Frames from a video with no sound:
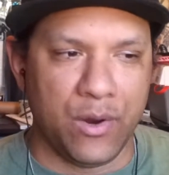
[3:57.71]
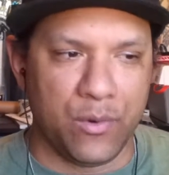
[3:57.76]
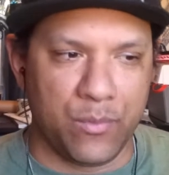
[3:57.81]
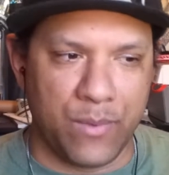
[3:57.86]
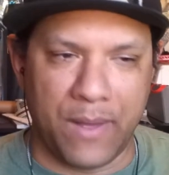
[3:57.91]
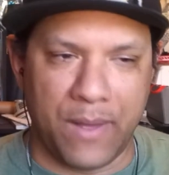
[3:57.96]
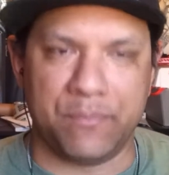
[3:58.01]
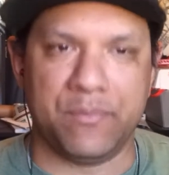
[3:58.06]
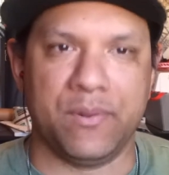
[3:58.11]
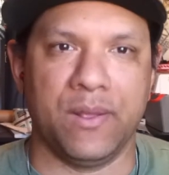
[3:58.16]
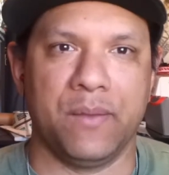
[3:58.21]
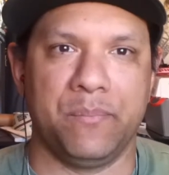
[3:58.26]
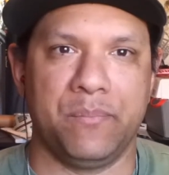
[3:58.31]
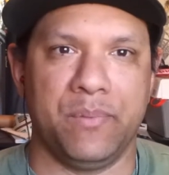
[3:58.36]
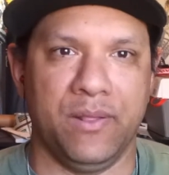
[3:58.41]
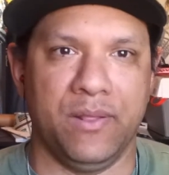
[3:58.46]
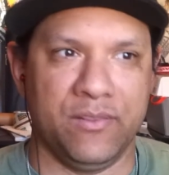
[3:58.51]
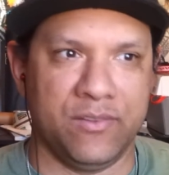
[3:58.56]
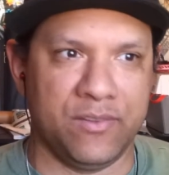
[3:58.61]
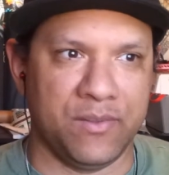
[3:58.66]
wrapped
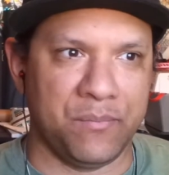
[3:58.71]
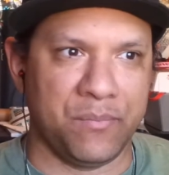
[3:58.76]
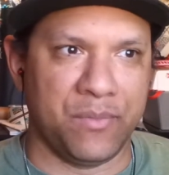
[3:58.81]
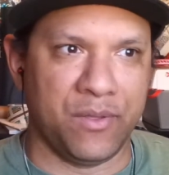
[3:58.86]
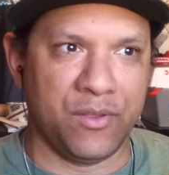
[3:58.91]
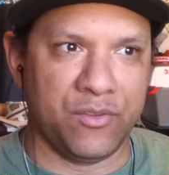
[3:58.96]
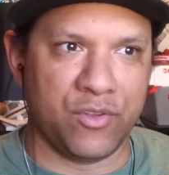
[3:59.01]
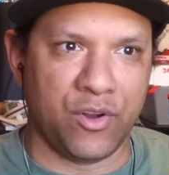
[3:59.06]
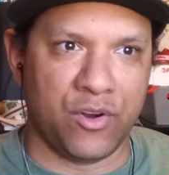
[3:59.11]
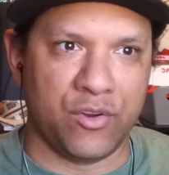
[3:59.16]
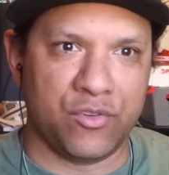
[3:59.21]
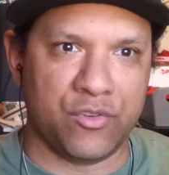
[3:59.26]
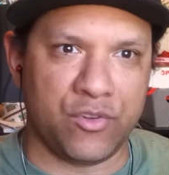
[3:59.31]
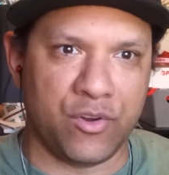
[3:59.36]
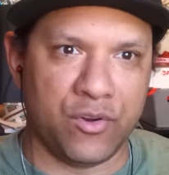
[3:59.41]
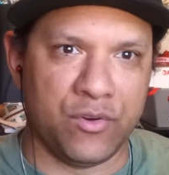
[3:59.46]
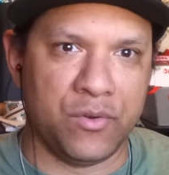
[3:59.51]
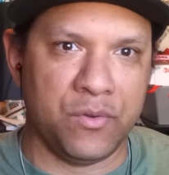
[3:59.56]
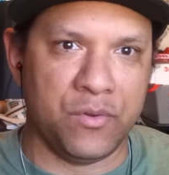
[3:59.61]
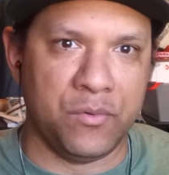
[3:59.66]
up, and some things are
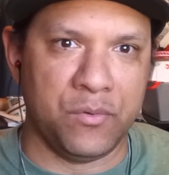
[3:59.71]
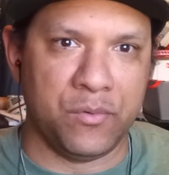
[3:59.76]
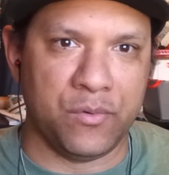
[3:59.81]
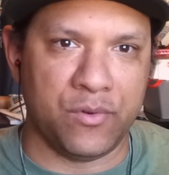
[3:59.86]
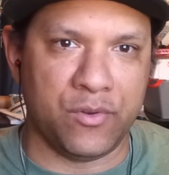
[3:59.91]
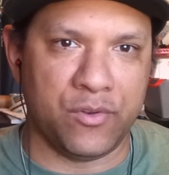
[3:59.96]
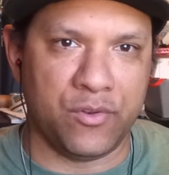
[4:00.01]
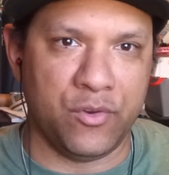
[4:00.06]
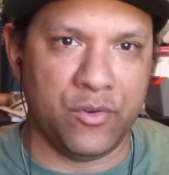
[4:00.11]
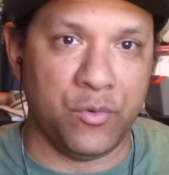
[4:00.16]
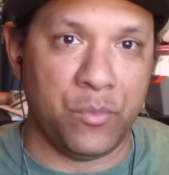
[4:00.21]
starting to